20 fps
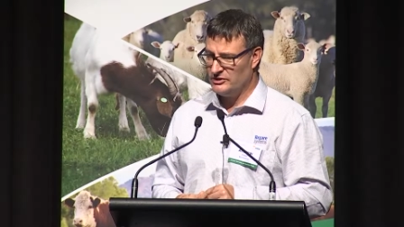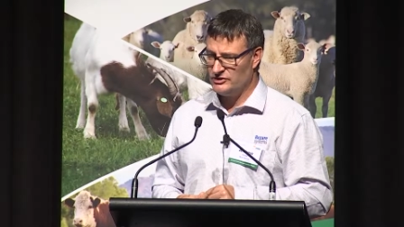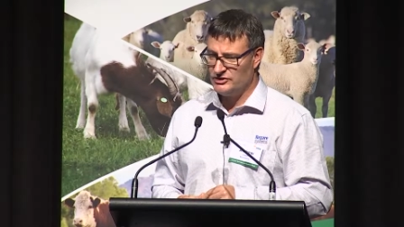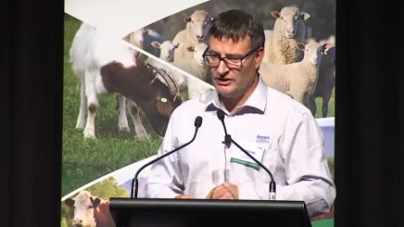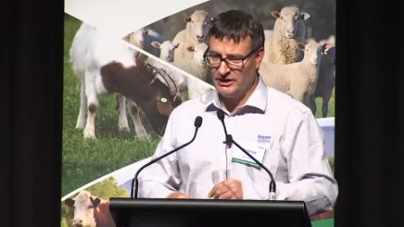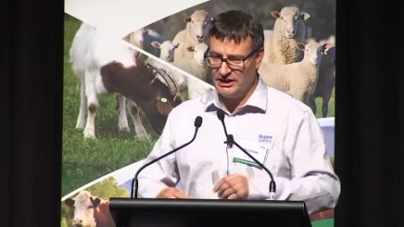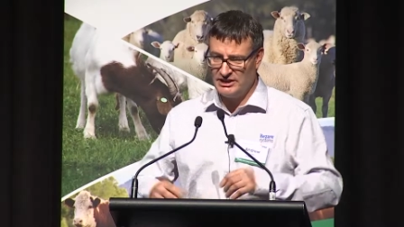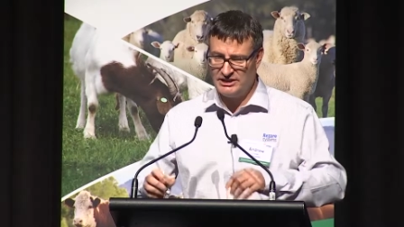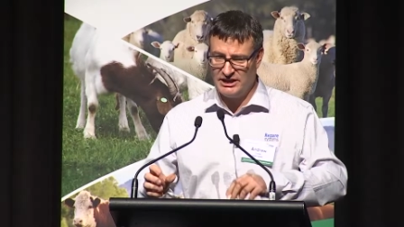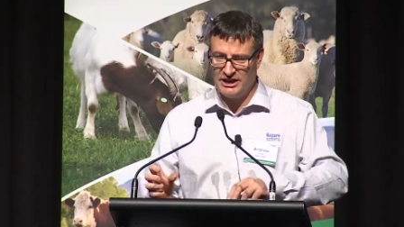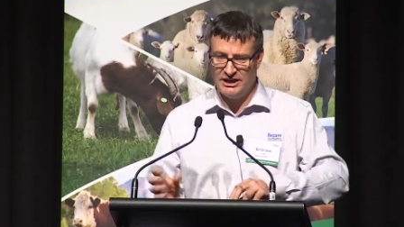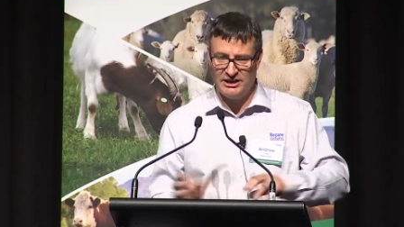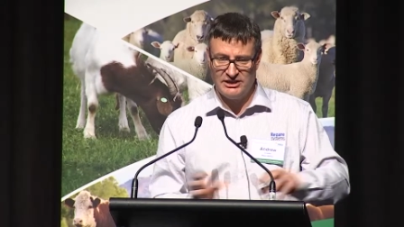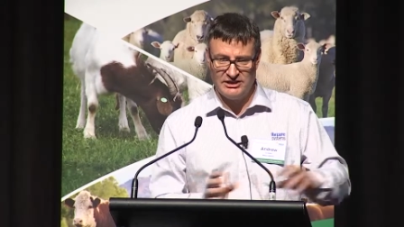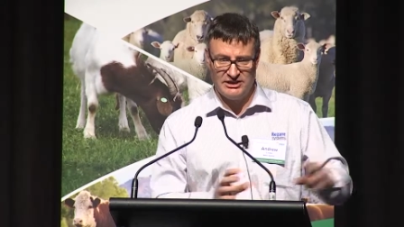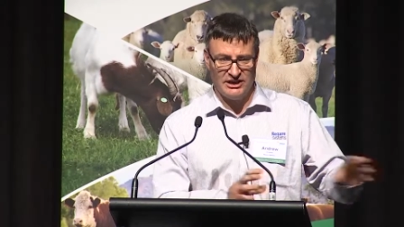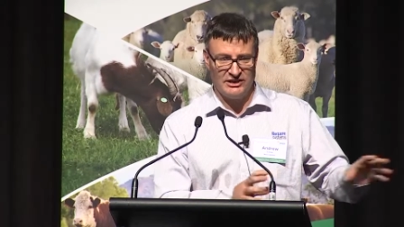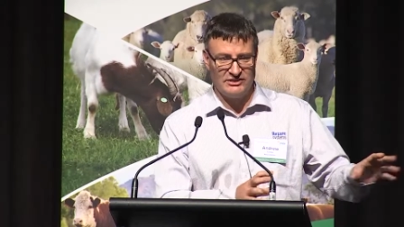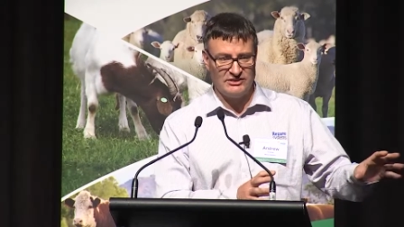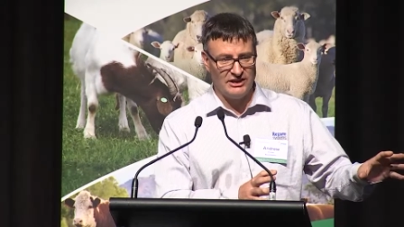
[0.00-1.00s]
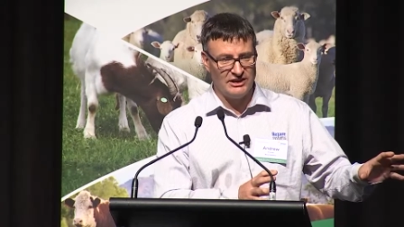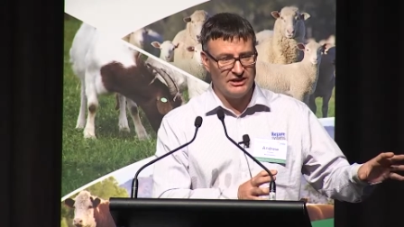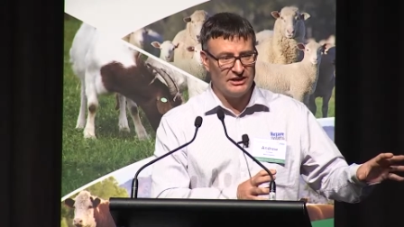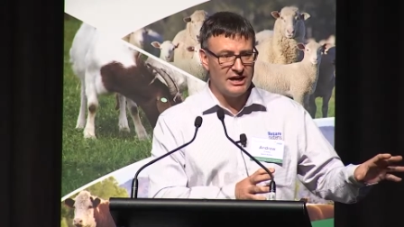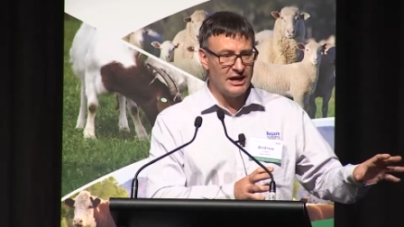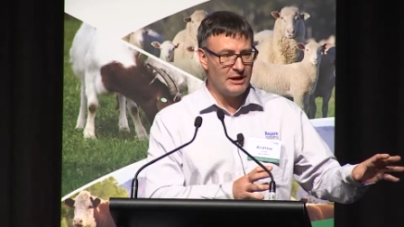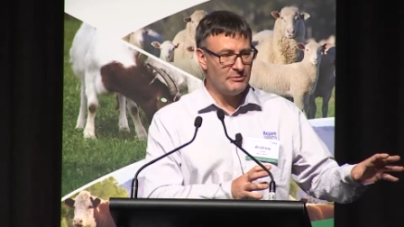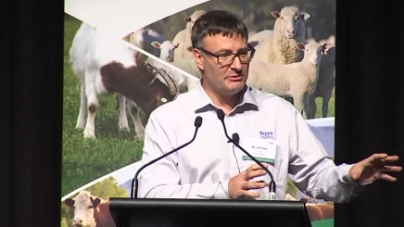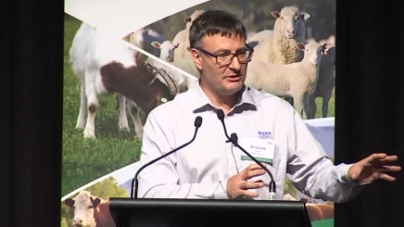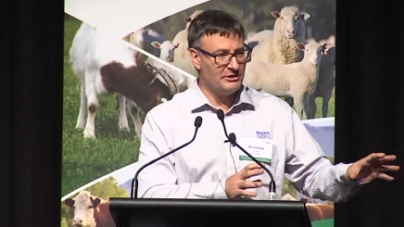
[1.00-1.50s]
so that data does end
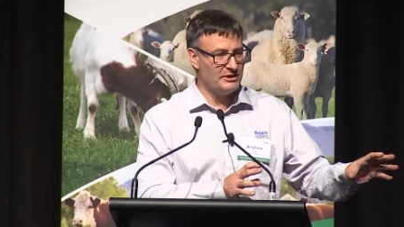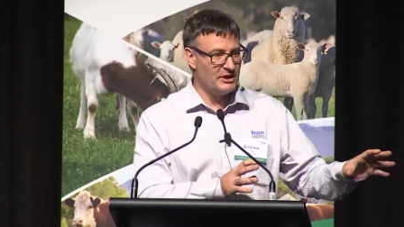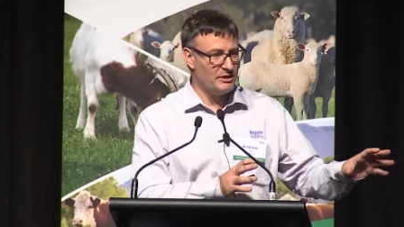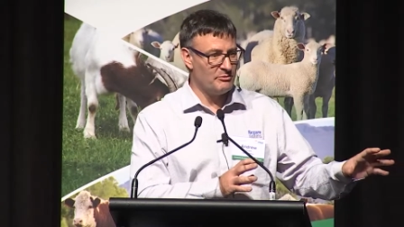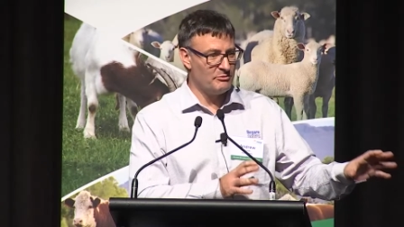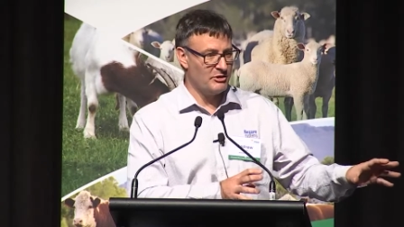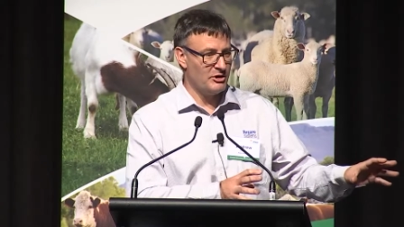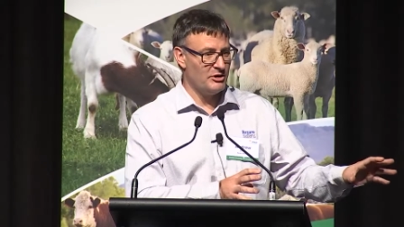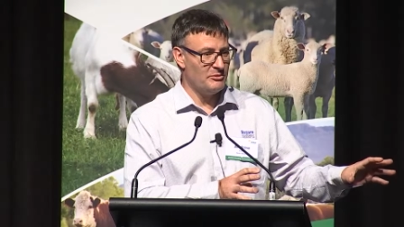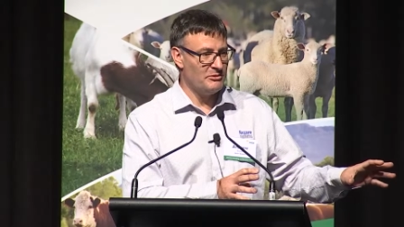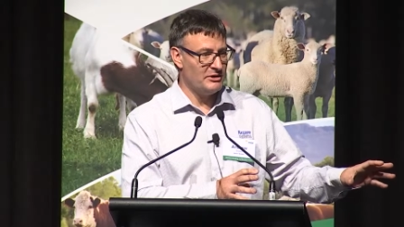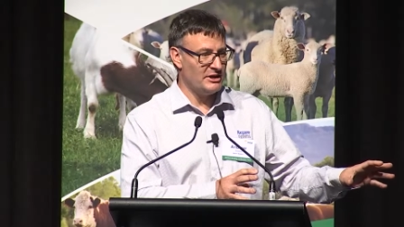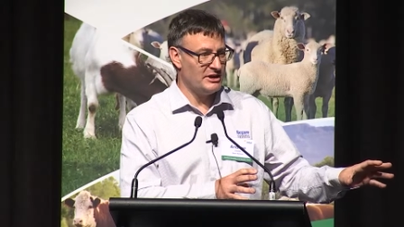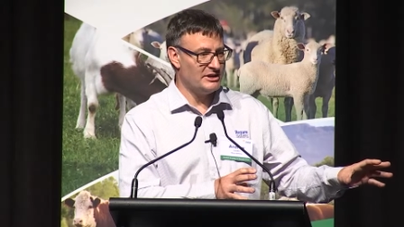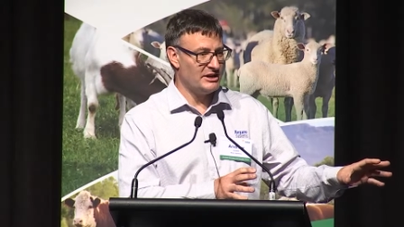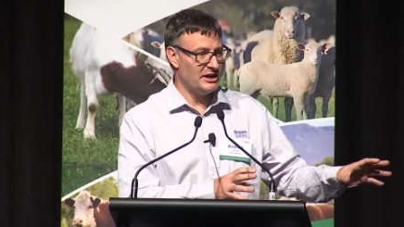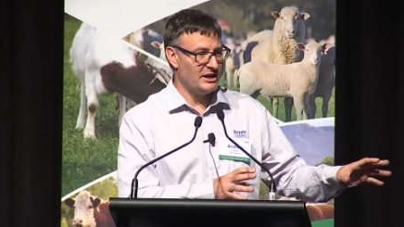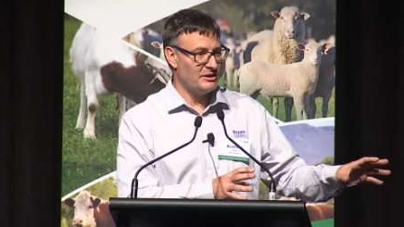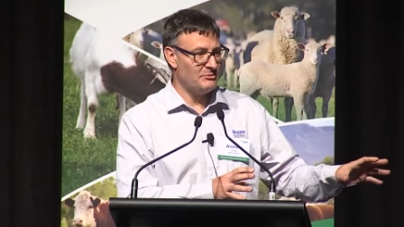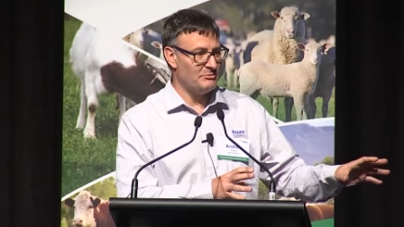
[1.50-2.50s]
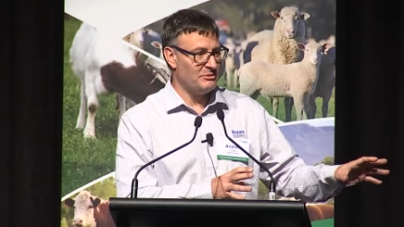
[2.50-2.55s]
up in the appropriate data